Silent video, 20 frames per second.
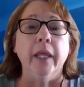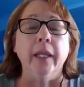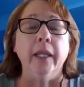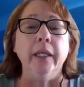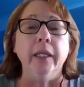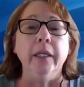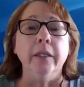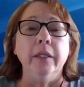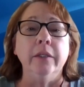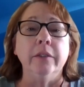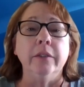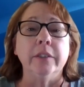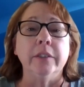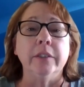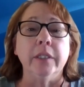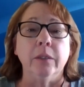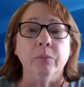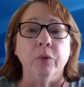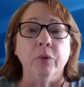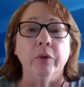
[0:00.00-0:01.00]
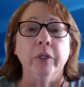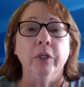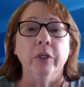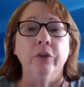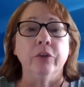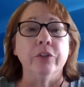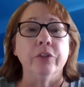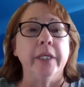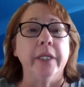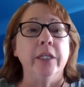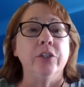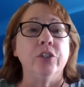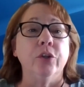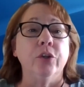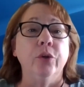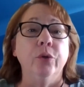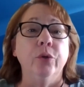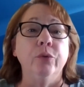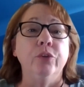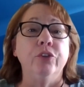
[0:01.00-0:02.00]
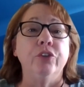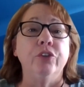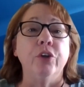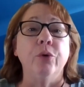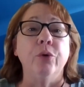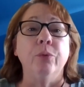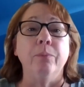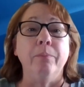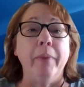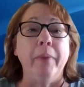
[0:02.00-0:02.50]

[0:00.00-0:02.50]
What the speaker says: any temporary nurse aides who don't